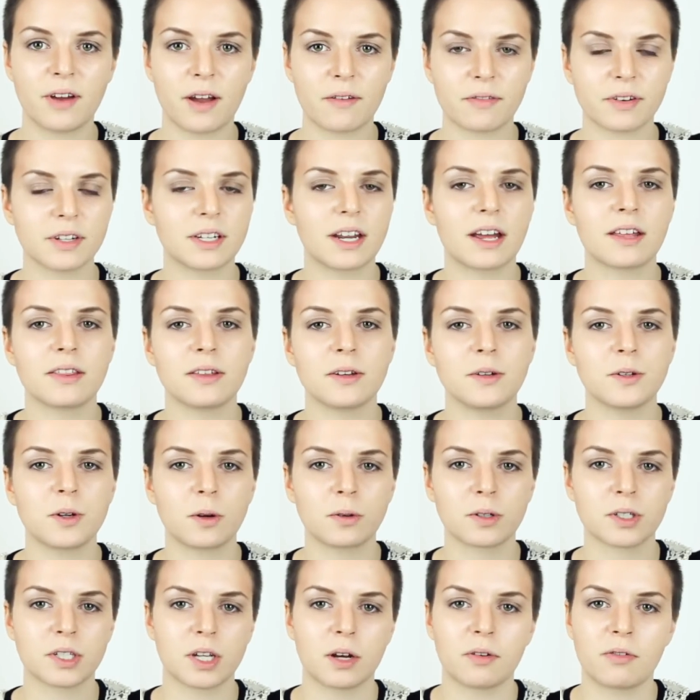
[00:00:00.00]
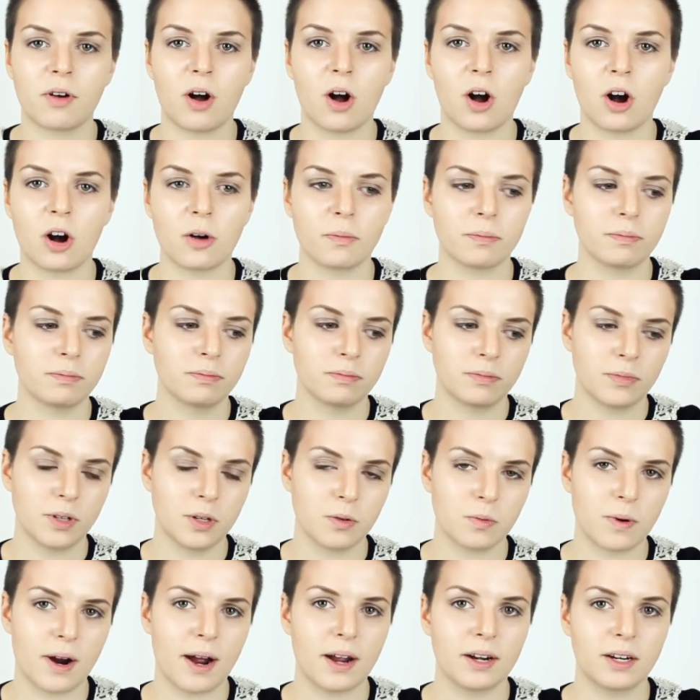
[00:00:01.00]
For every day that you don't self harm,
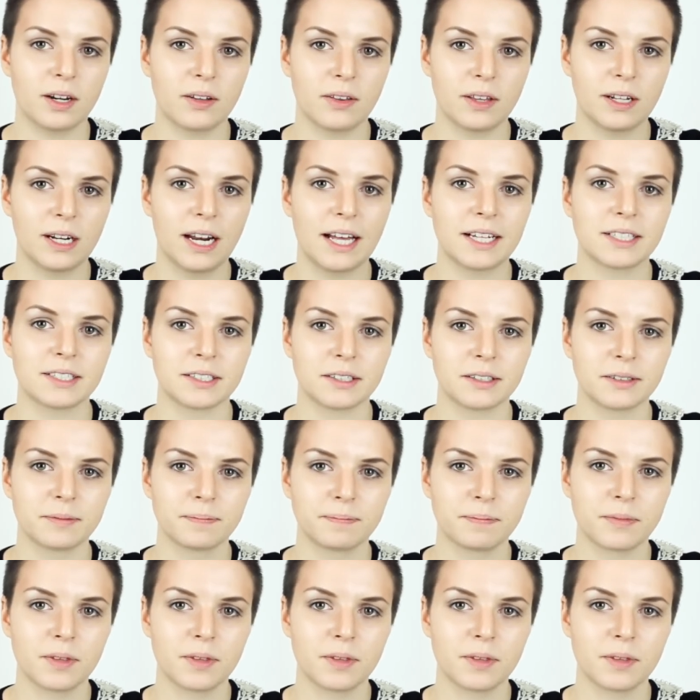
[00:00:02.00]
you write another letter.